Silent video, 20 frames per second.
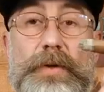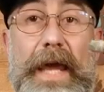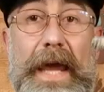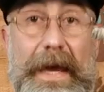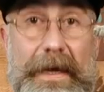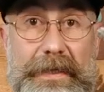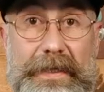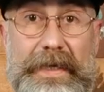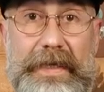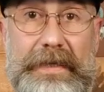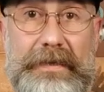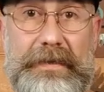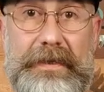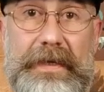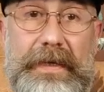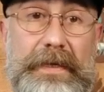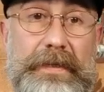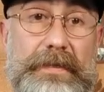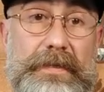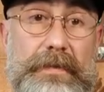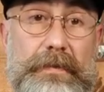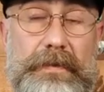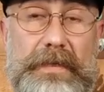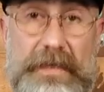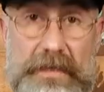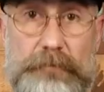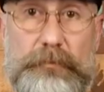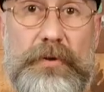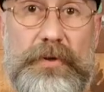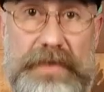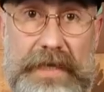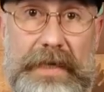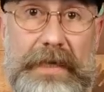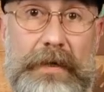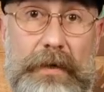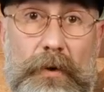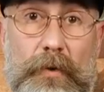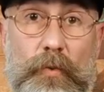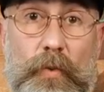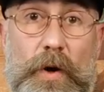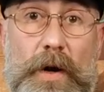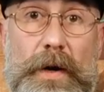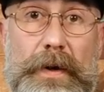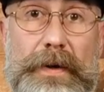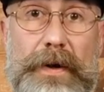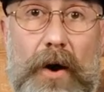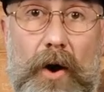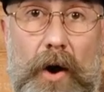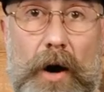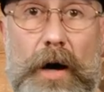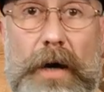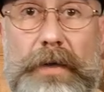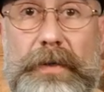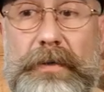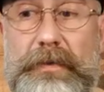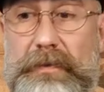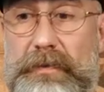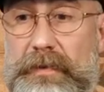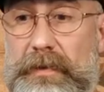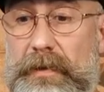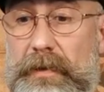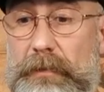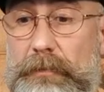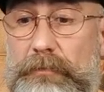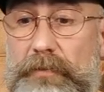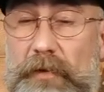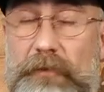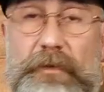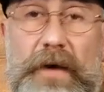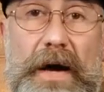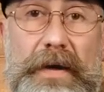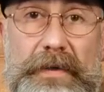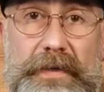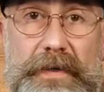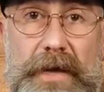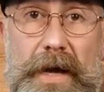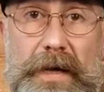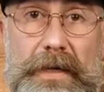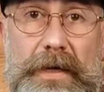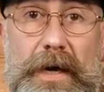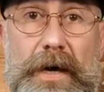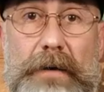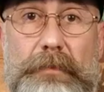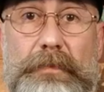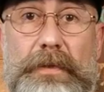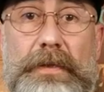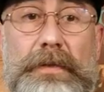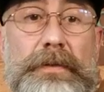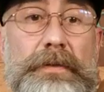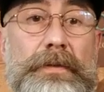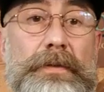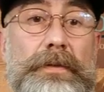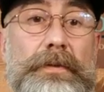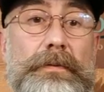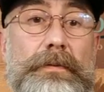You can get this particular one on the Privadacigarclub.com